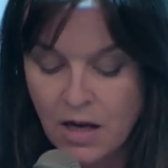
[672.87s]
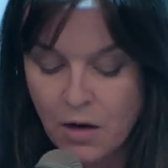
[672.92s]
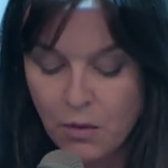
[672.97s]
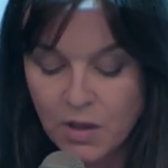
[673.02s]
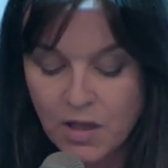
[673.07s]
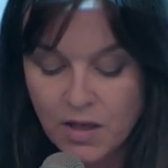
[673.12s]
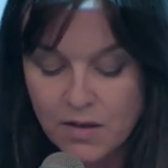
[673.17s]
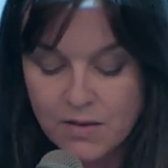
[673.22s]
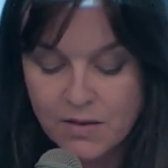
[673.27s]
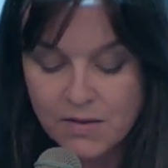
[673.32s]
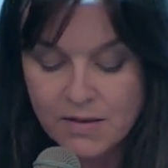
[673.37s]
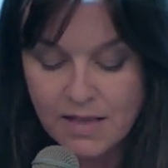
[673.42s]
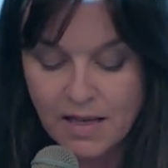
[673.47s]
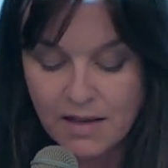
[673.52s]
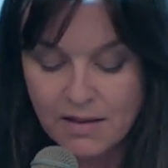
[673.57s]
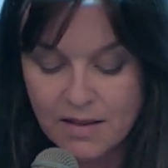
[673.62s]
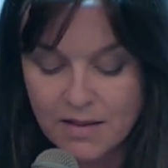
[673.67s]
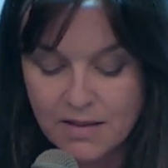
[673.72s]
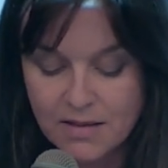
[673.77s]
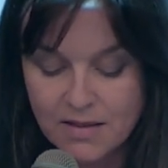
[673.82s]
We also
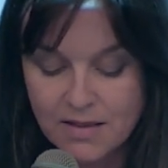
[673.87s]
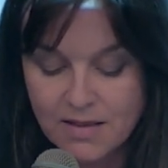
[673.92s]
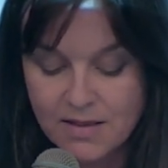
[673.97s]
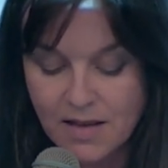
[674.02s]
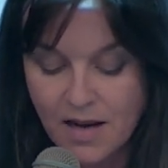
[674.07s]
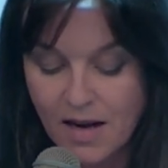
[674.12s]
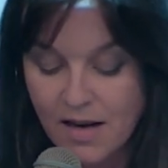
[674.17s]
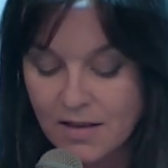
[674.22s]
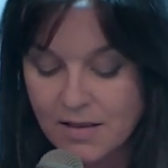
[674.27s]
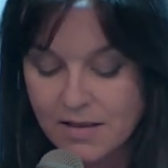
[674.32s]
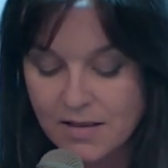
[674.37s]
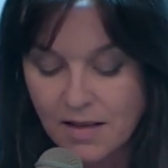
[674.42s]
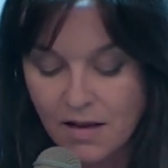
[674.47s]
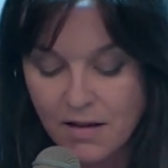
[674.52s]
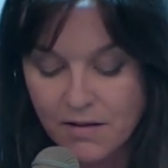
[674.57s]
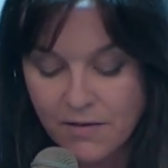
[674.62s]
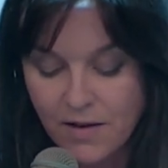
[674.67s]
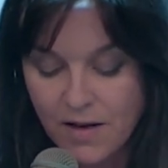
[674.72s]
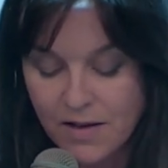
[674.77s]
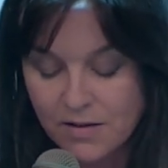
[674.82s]
said that design
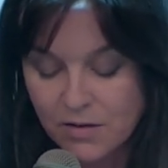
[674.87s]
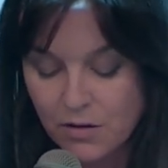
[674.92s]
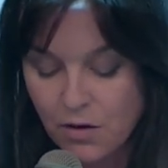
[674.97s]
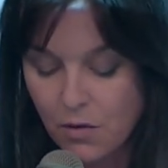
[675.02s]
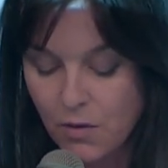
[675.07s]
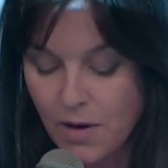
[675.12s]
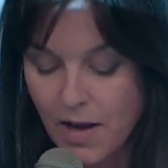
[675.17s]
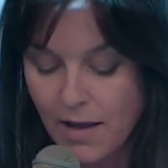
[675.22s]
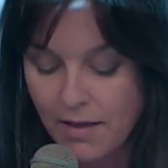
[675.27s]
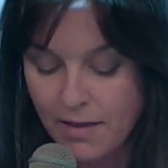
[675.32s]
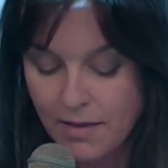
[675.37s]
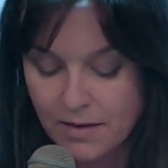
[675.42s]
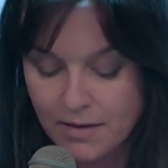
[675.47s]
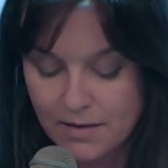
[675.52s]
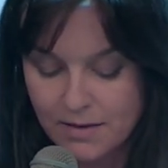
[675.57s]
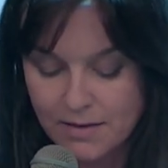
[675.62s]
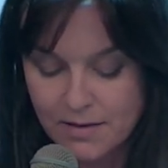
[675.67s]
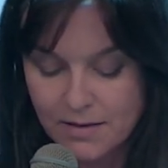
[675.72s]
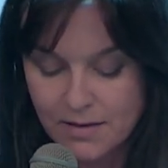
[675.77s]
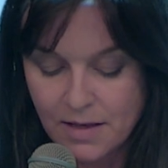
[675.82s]
itself has no
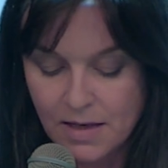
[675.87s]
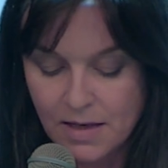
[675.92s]
ethics,